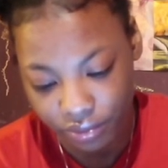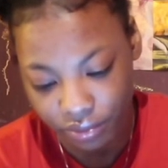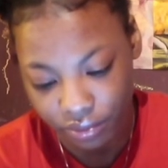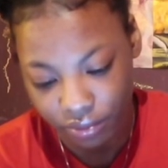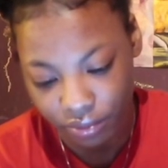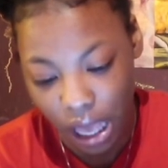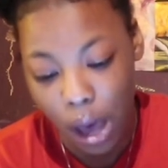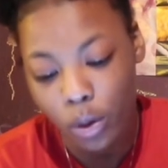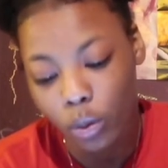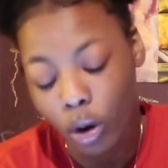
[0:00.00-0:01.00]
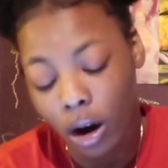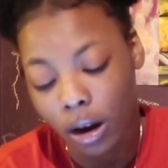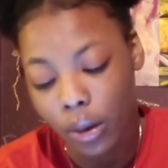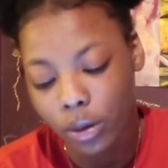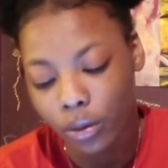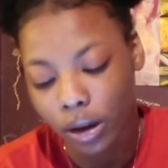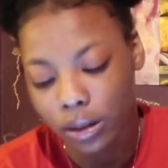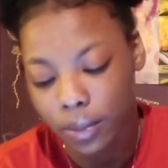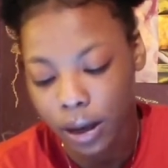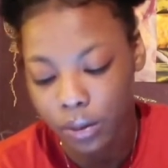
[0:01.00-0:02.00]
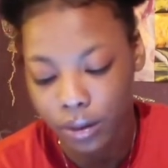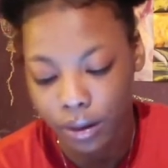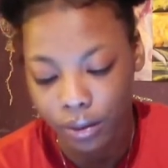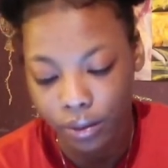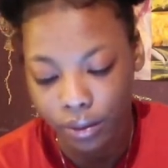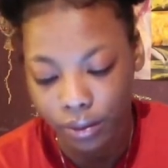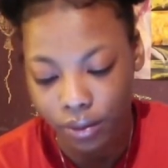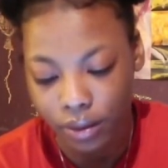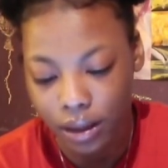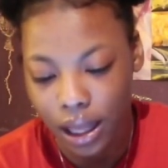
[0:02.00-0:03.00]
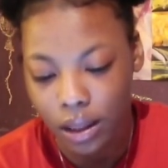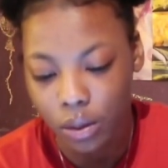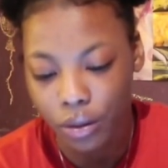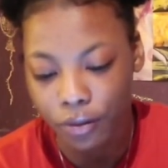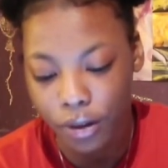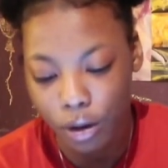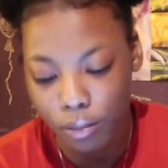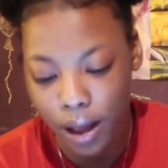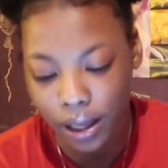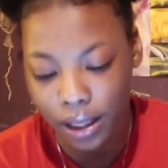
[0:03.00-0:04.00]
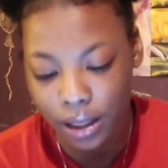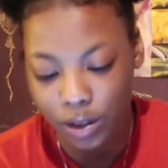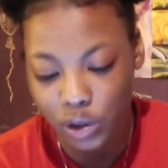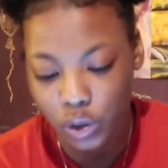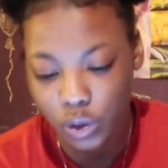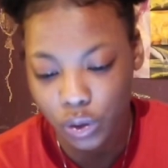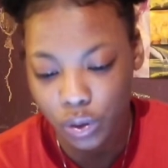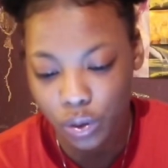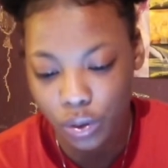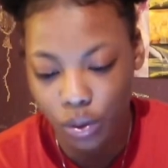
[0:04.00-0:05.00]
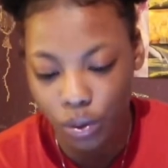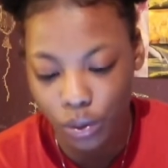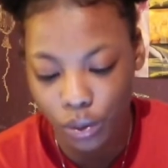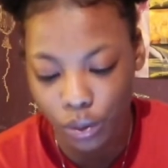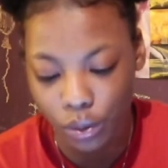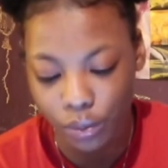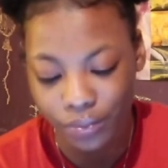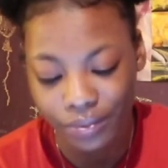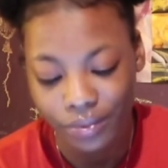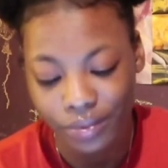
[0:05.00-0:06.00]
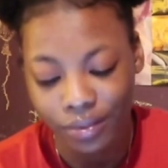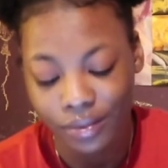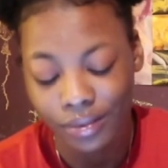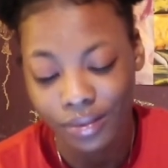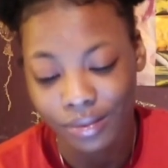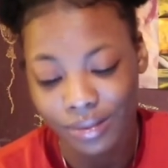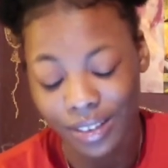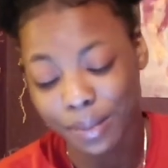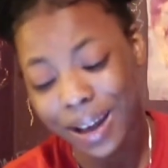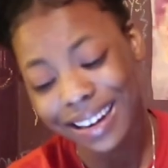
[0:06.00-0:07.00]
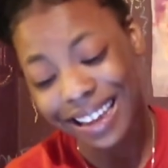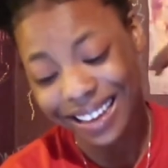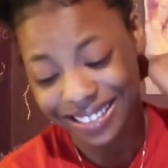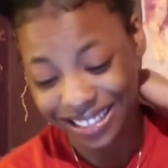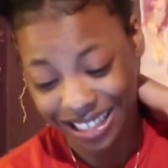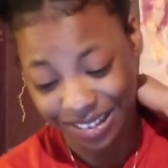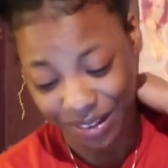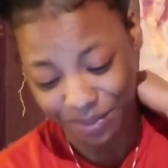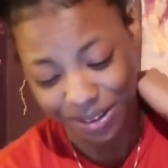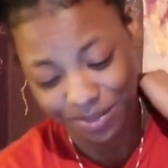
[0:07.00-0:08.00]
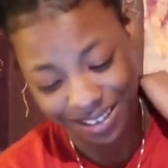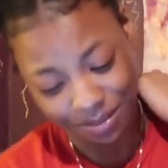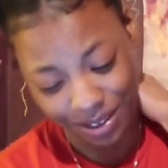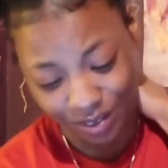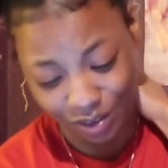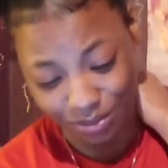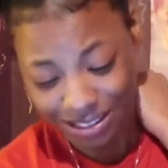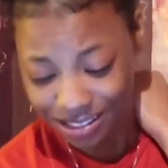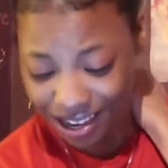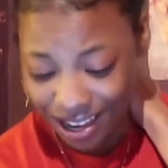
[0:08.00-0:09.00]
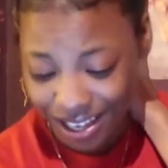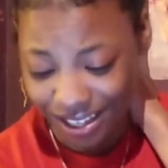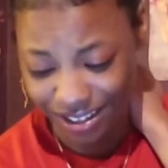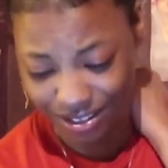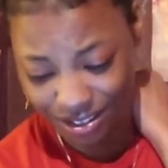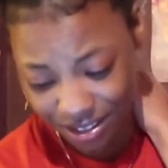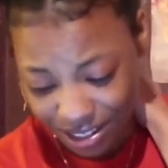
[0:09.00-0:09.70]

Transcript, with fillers: Uh, I would rock. I would rock the black one though. They got a little phone pocket. Shoot. Am I next this? I might need me a little massage.